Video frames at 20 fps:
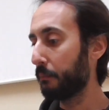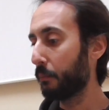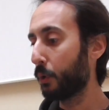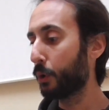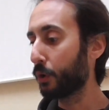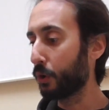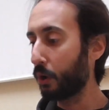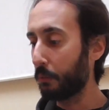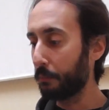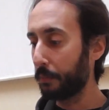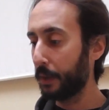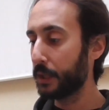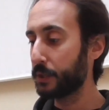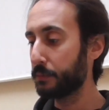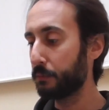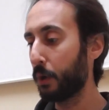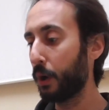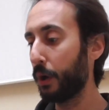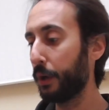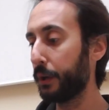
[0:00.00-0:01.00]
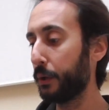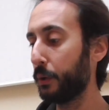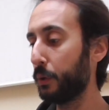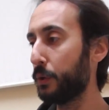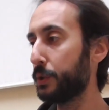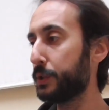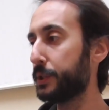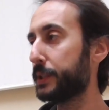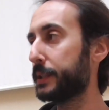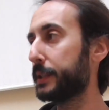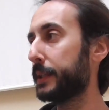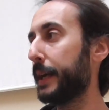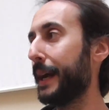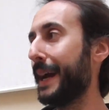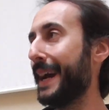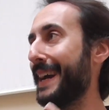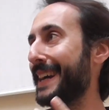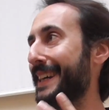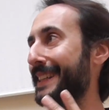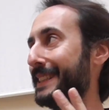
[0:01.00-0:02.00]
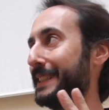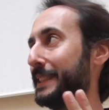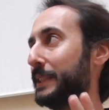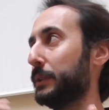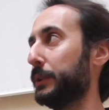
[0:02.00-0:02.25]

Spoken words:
more complex molecules, and